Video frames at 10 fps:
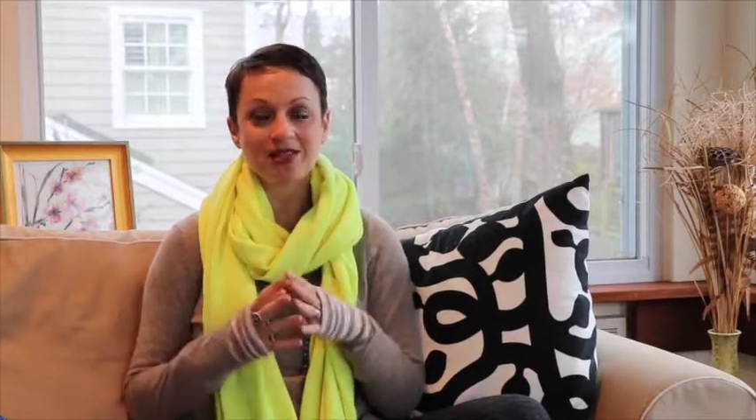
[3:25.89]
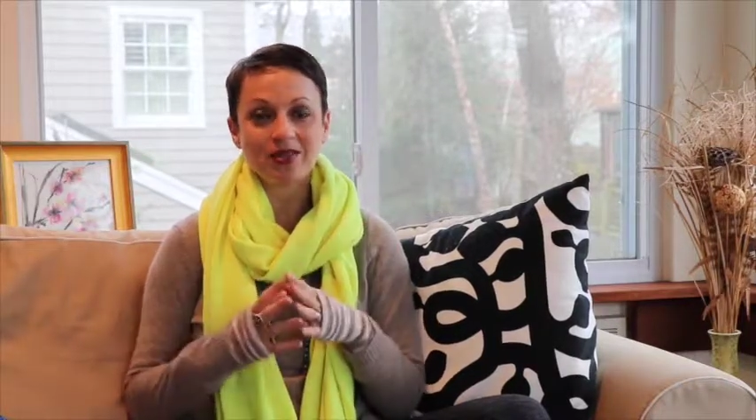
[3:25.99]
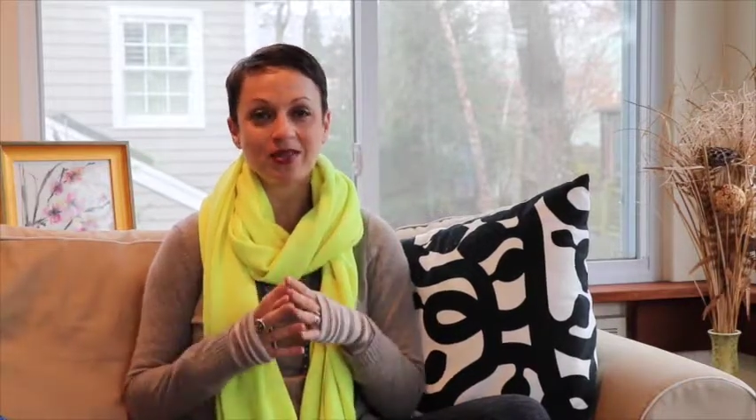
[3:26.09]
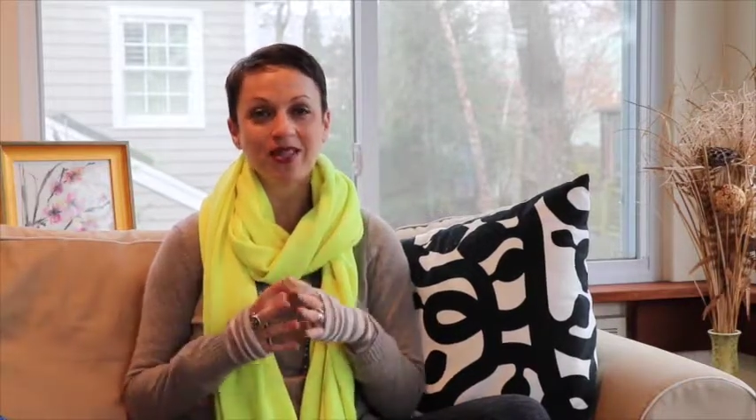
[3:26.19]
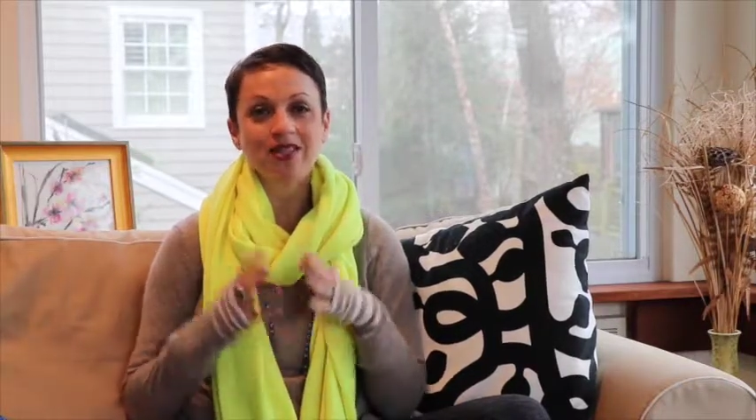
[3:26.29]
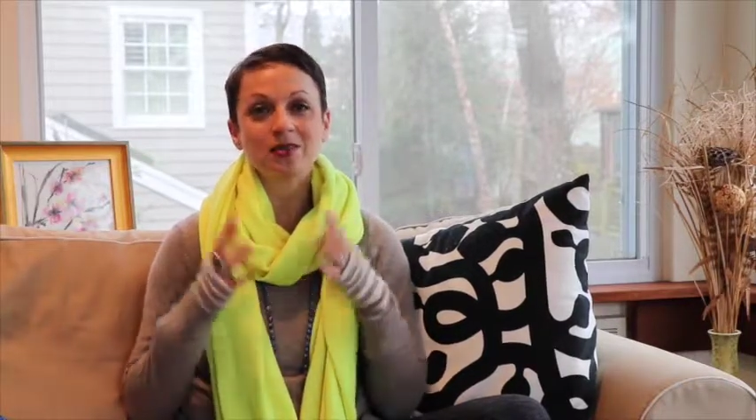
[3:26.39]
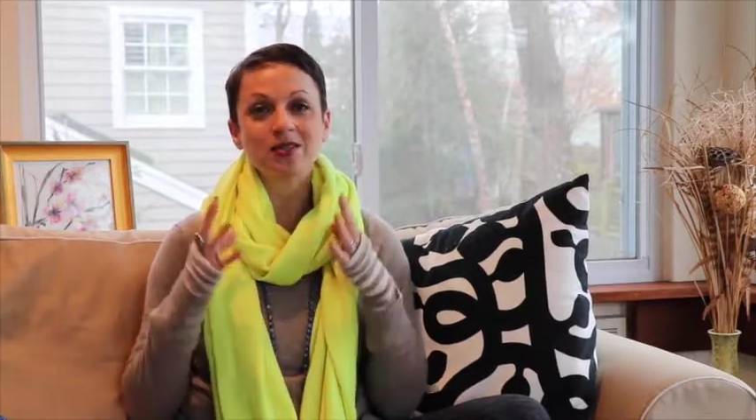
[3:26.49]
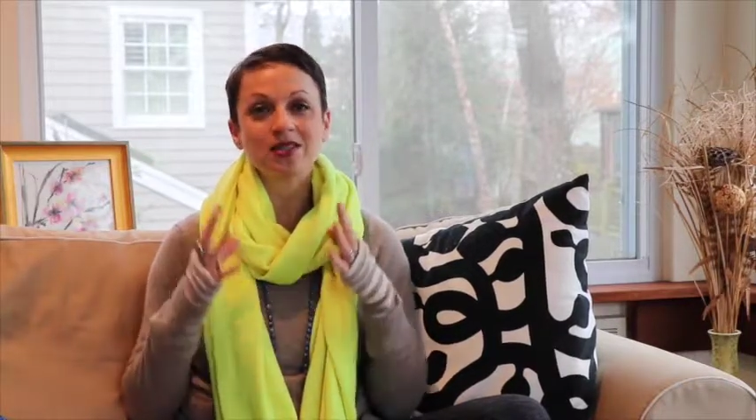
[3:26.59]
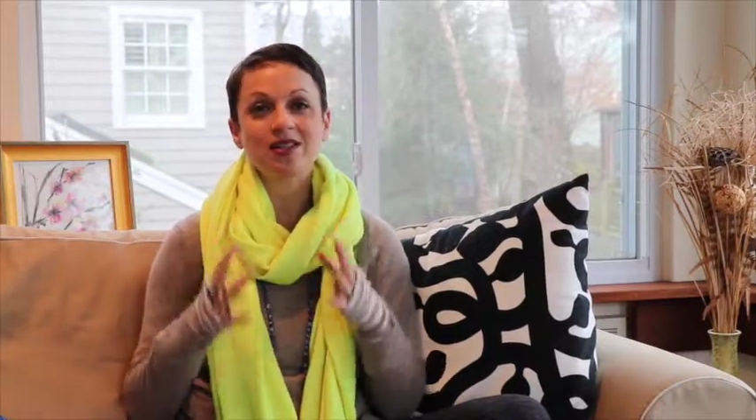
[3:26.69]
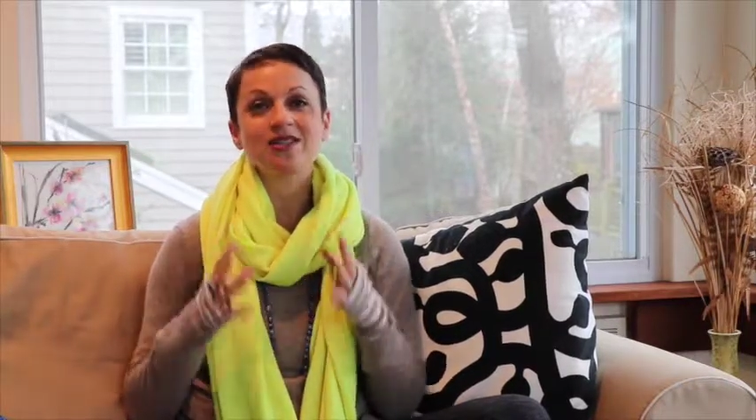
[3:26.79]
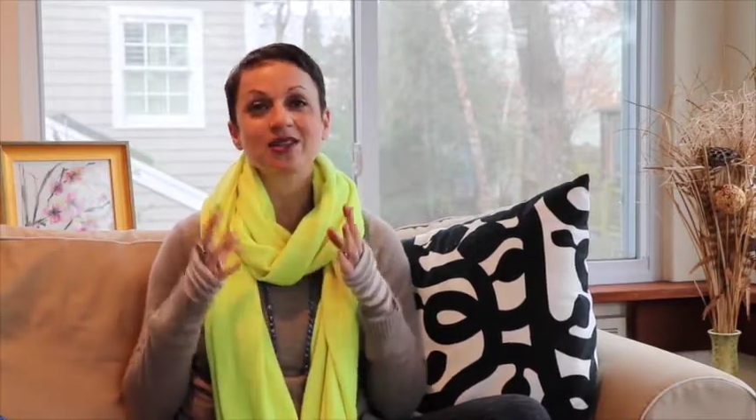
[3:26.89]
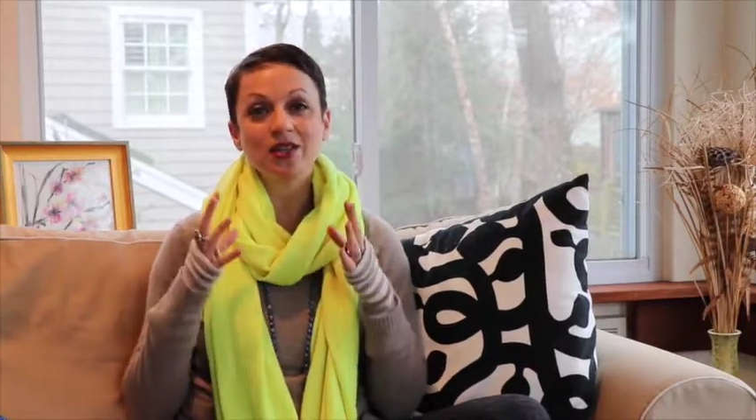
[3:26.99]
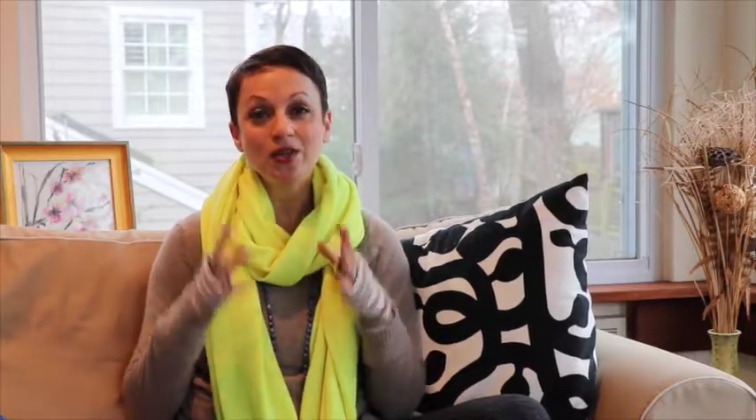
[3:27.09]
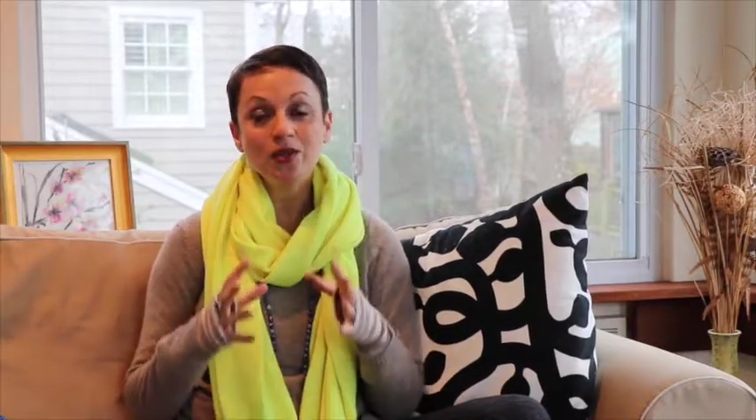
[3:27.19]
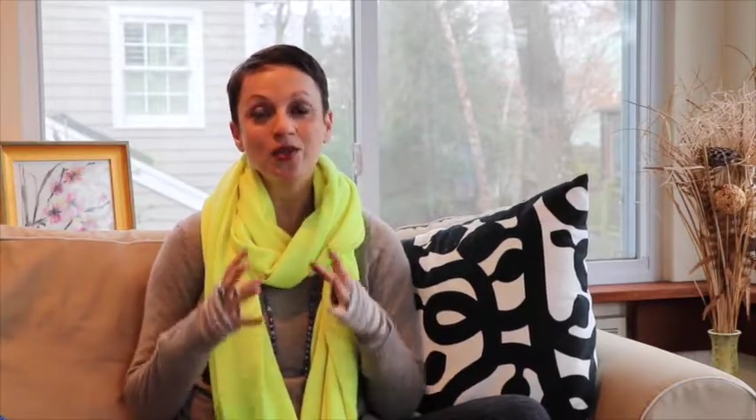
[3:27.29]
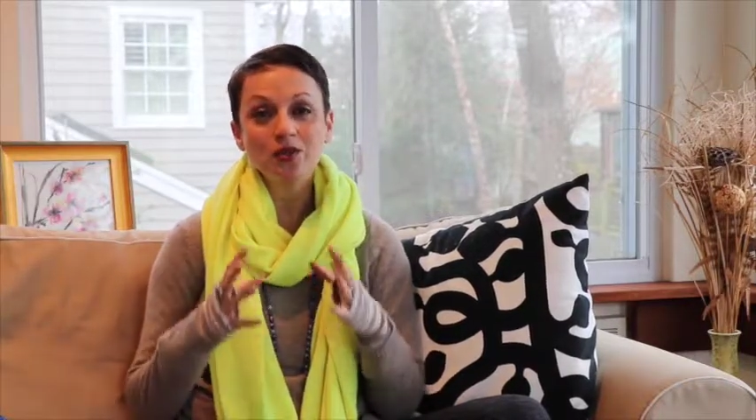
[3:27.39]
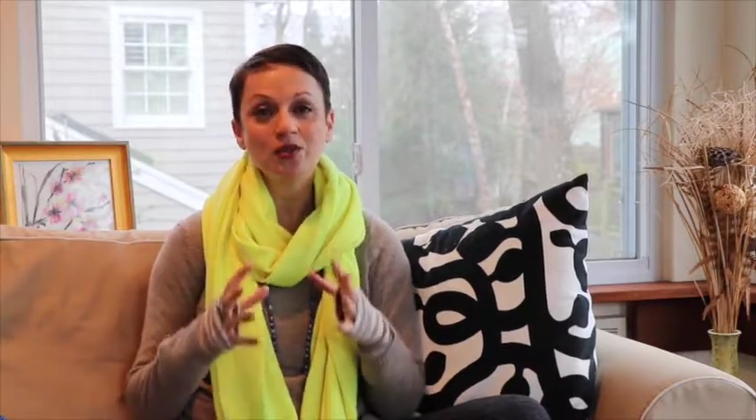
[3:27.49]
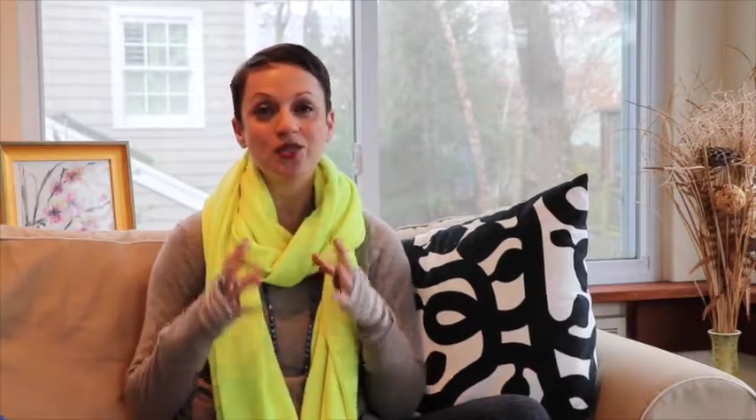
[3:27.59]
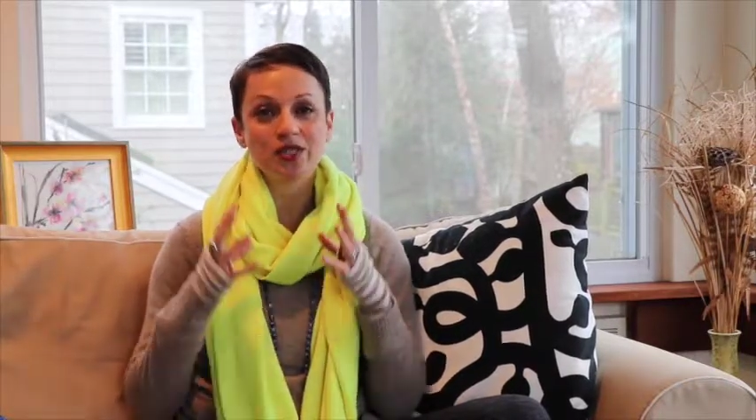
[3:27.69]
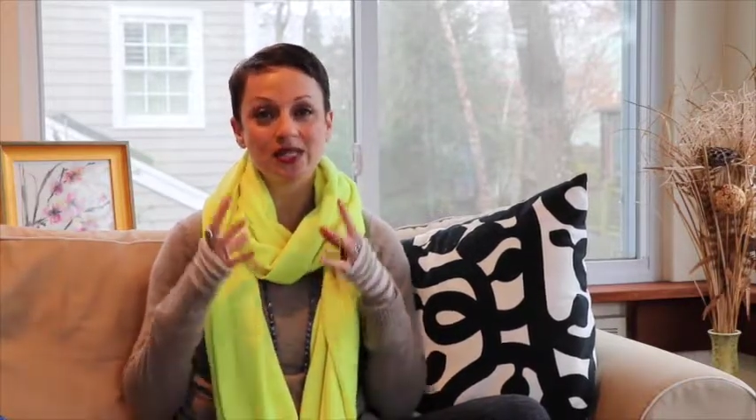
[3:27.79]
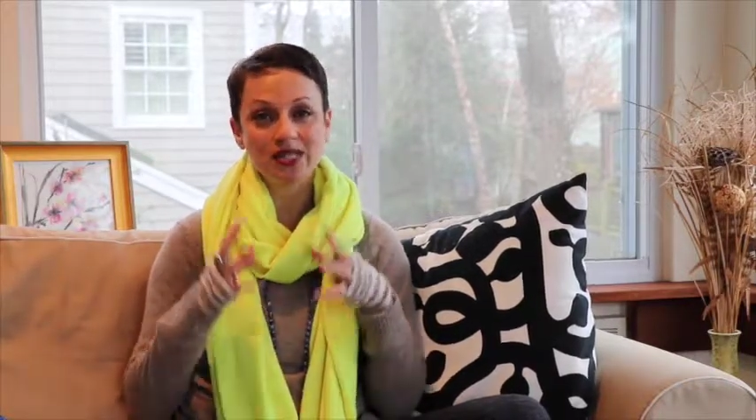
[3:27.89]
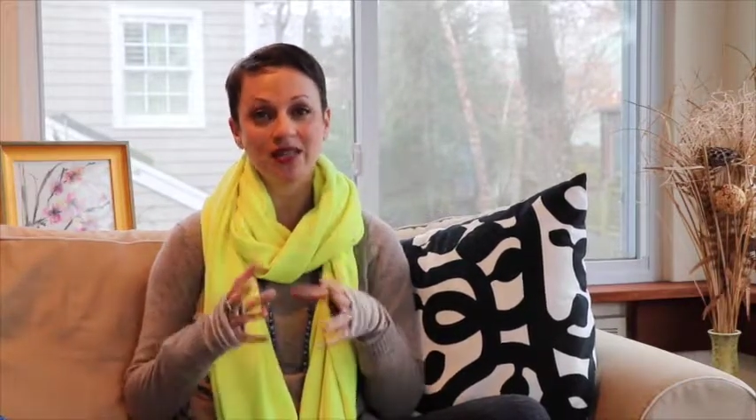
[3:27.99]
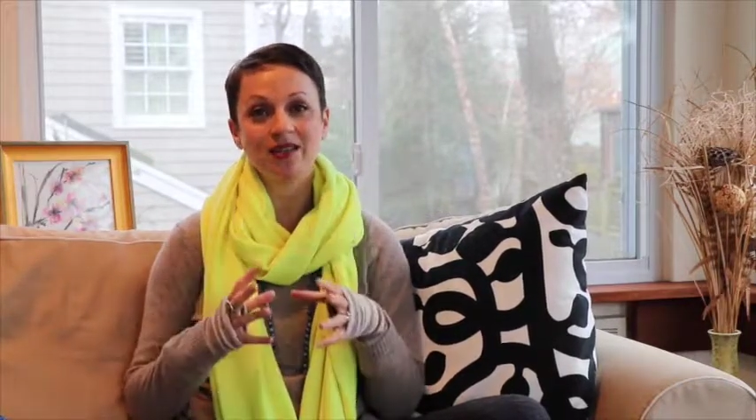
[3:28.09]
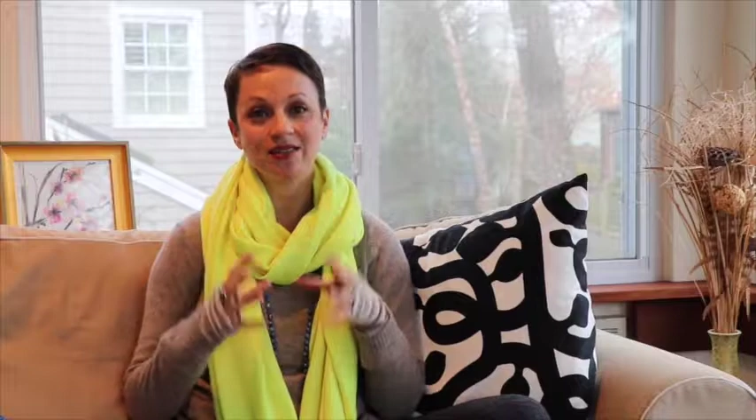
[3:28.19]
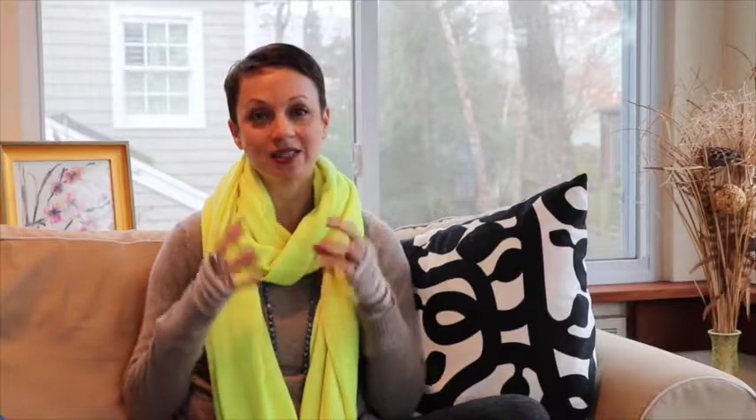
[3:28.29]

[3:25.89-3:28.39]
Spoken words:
So I think that was another huge skill